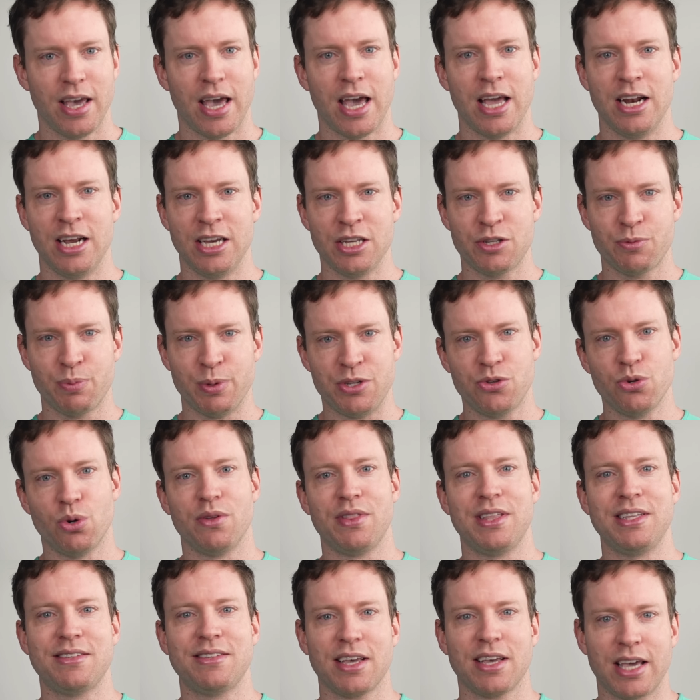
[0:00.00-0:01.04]
And as we saw,
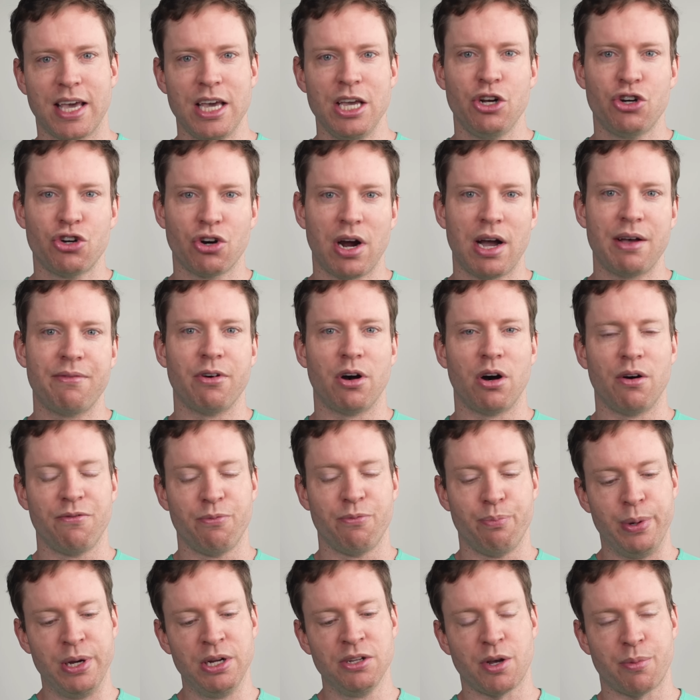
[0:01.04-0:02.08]
that's a key driver of
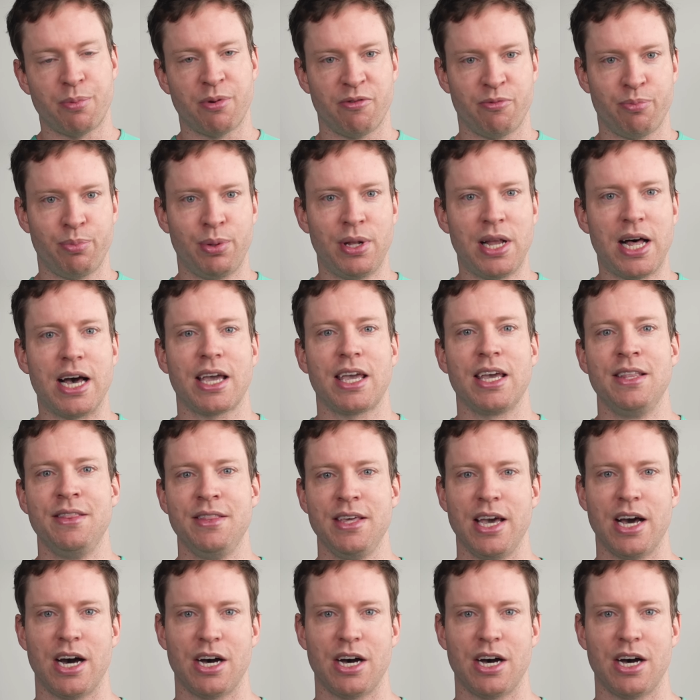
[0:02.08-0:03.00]
buildup of plaque in the